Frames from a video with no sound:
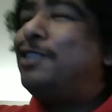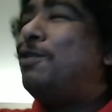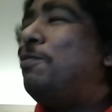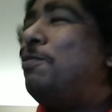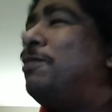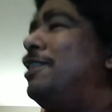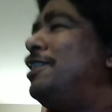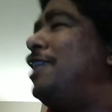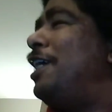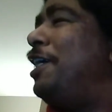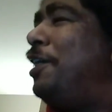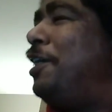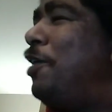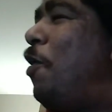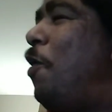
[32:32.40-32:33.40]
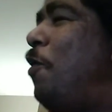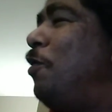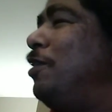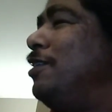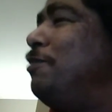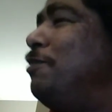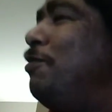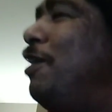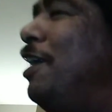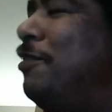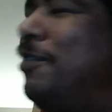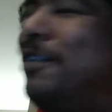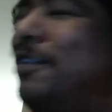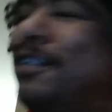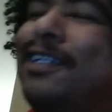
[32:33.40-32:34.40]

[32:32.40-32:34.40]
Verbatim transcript: said he gonna hold his breath